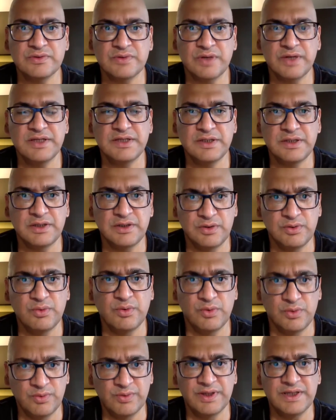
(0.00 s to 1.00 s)
Right? You
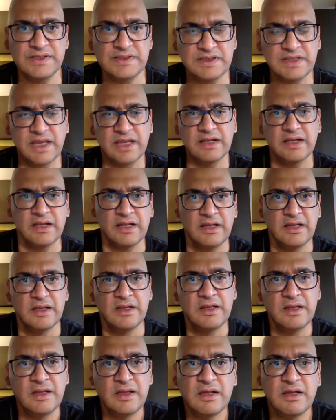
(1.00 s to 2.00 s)
always get
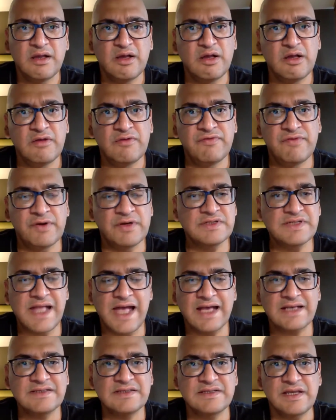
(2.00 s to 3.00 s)
first
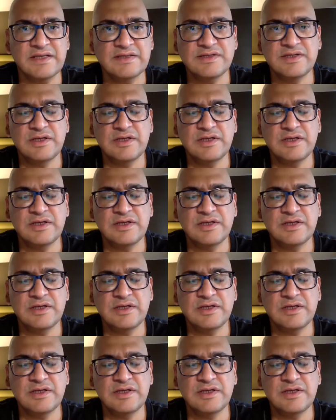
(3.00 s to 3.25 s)
access,